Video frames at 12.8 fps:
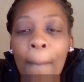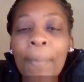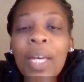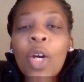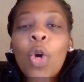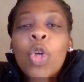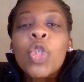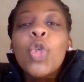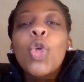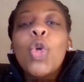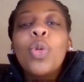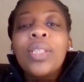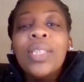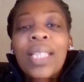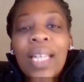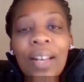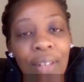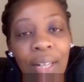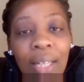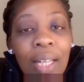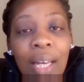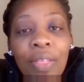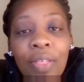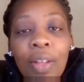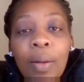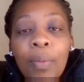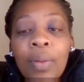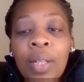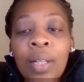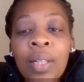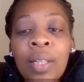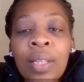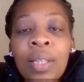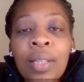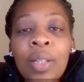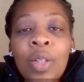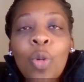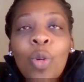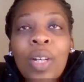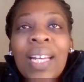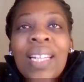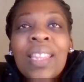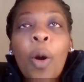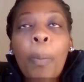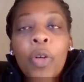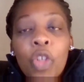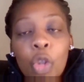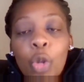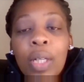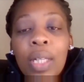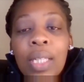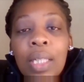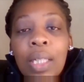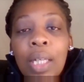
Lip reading: because you will definitely get you'll get the opportunity